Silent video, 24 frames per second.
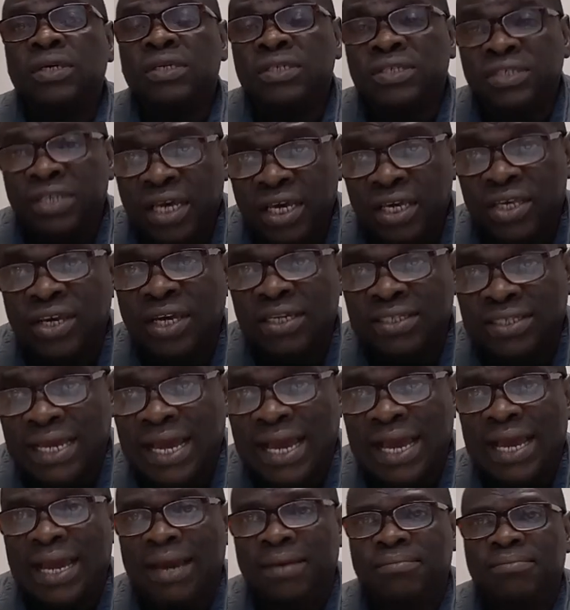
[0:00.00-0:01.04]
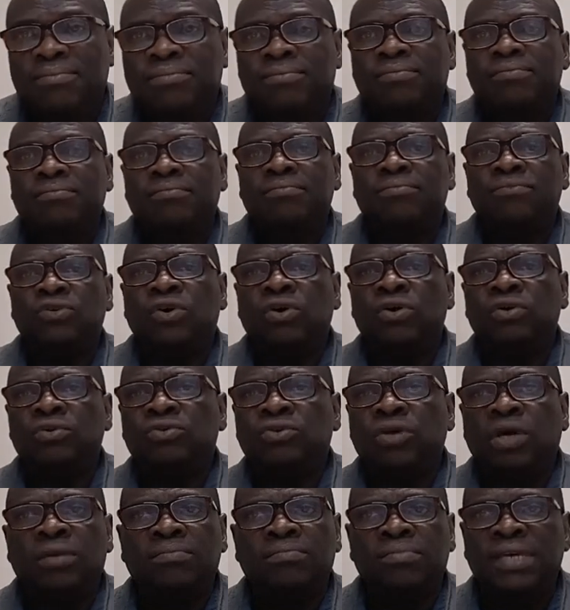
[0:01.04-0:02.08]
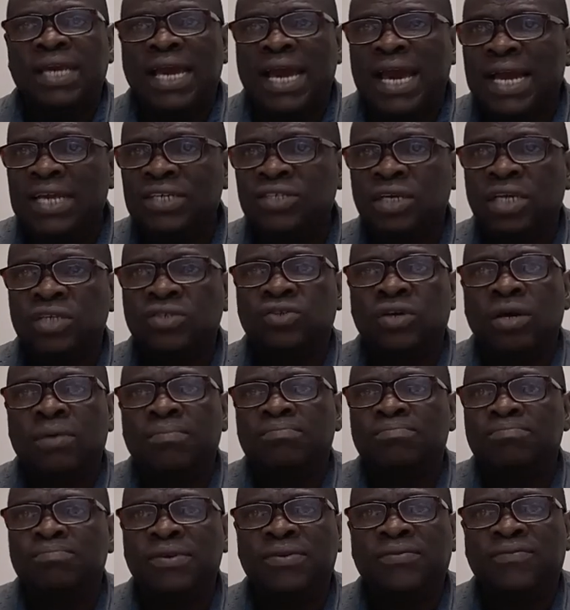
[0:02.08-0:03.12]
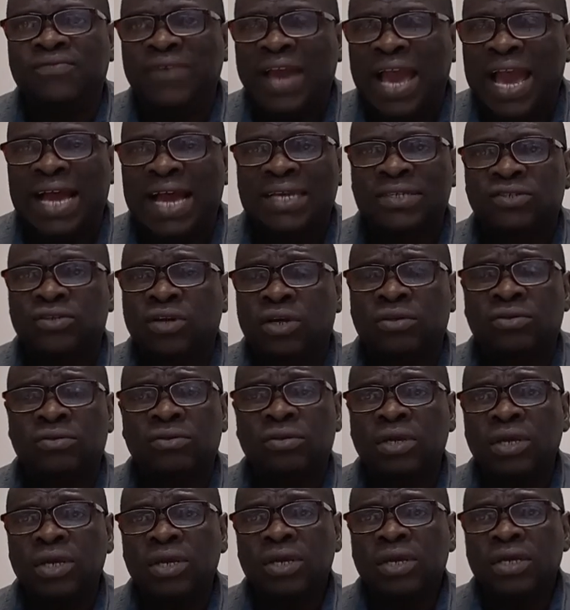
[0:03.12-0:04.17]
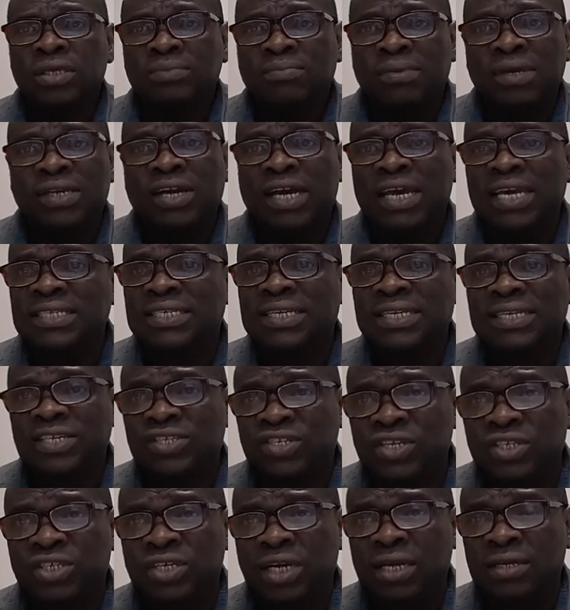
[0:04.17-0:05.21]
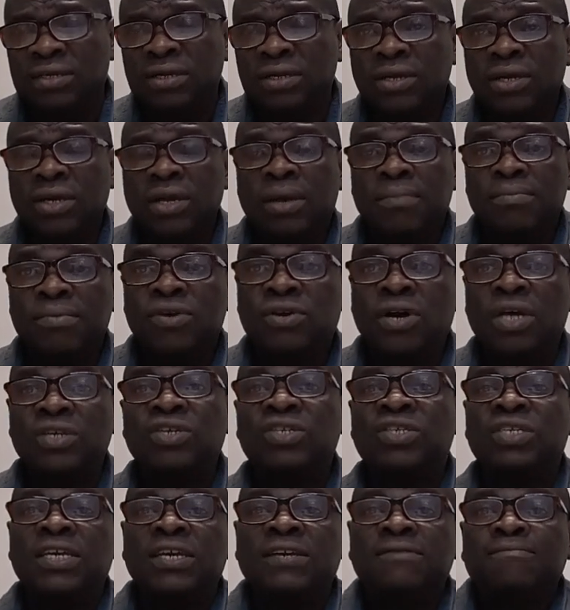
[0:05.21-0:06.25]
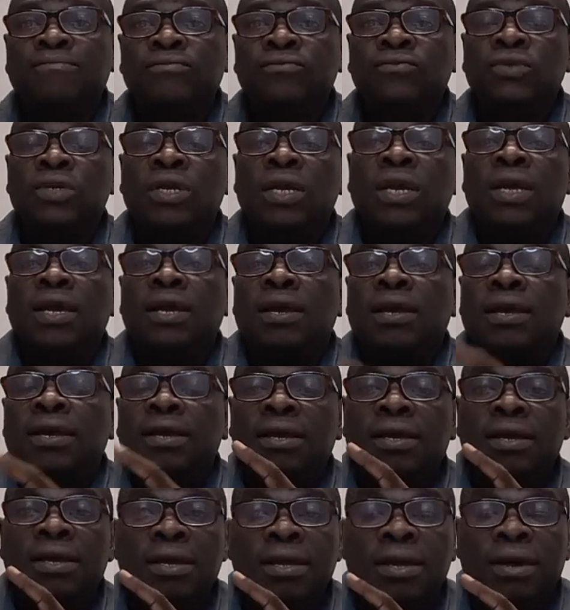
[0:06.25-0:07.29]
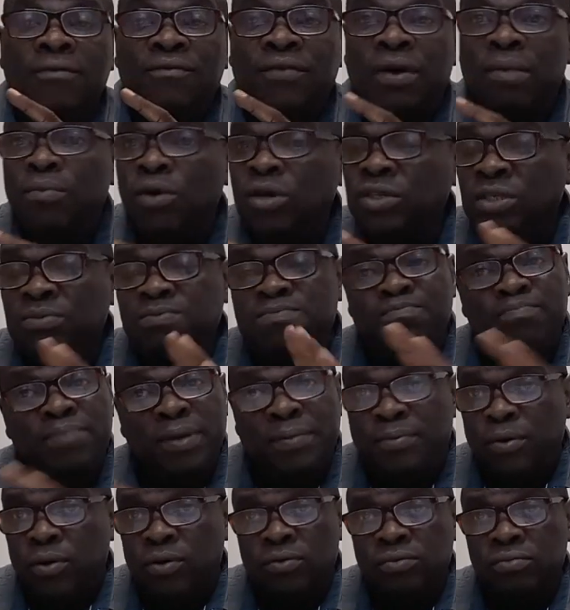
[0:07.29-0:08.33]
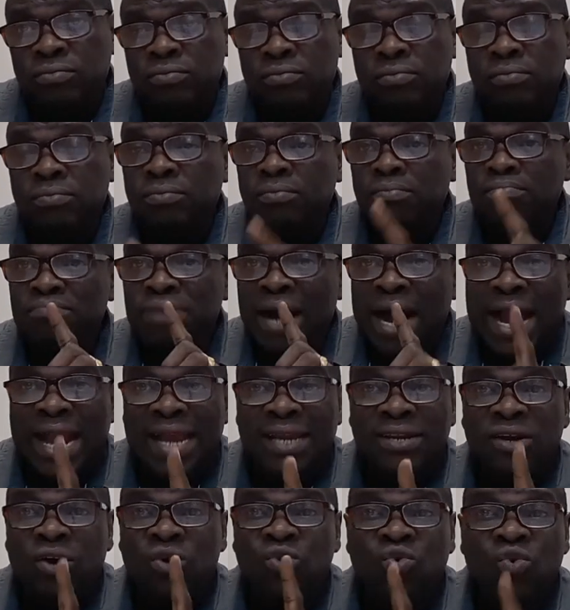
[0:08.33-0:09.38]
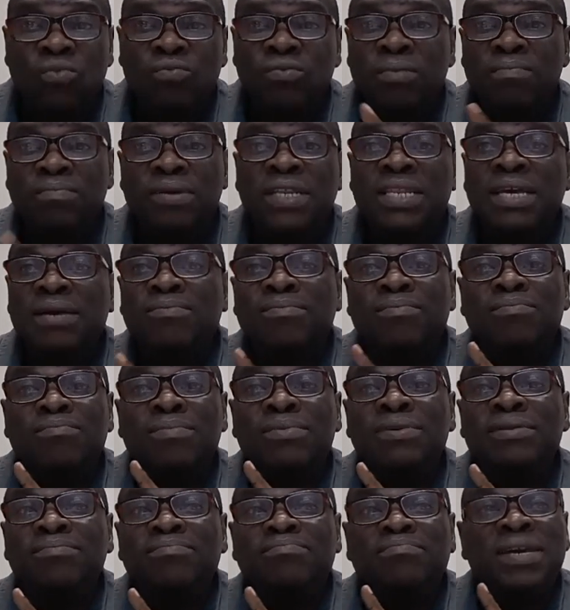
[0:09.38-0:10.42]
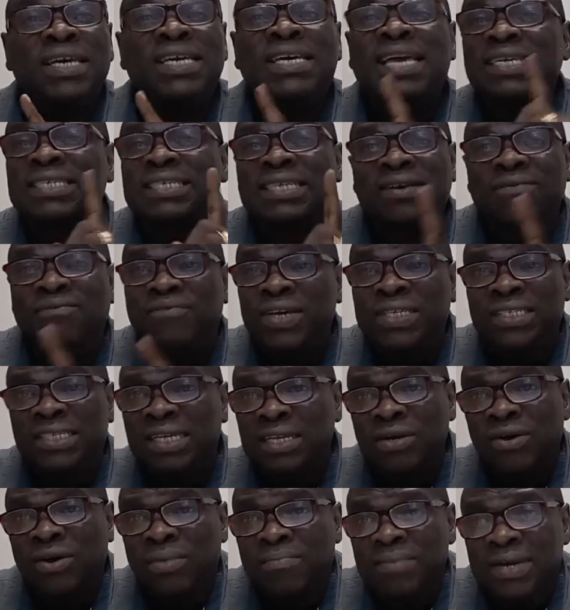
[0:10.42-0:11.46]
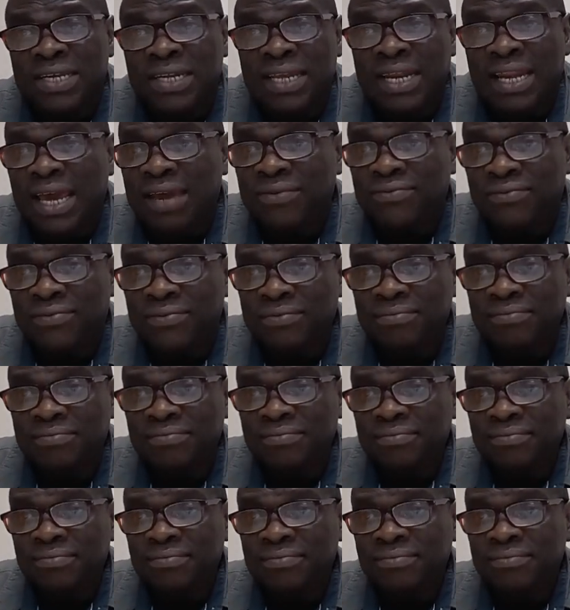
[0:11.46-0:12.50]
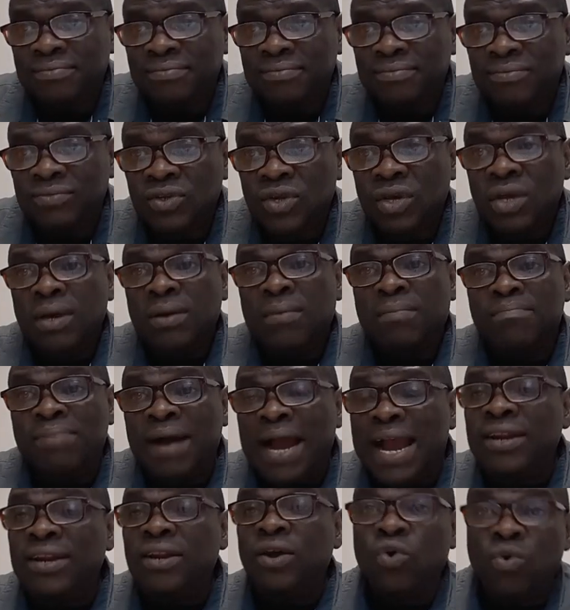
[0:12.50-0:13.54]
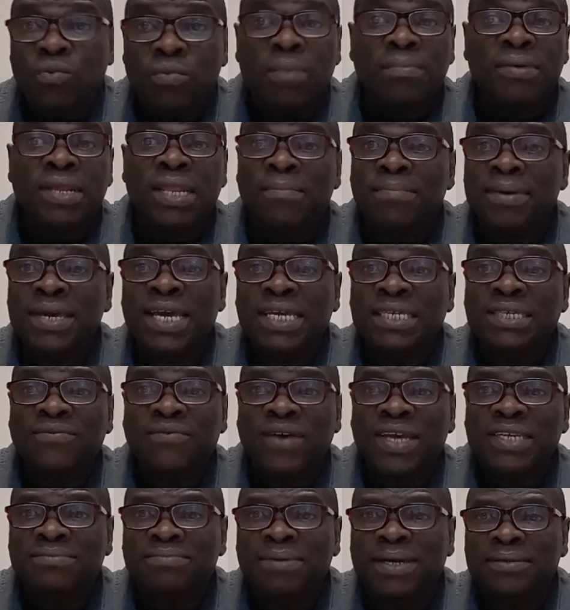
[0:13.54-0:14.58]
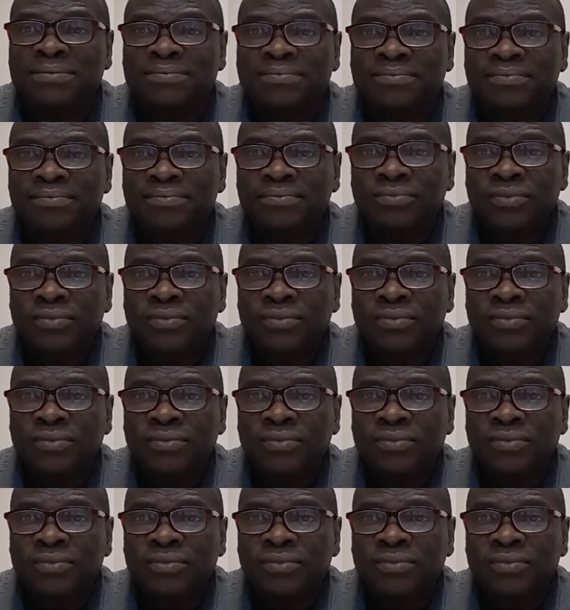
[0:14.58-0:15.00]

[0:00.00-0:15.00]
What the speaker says: take your time. Don't be anxious, don't be fast, don't make a hasty decision, because you see, for most people, buying a home will be the biggest investment they all make in their life. Buying a home will be the biggest investment.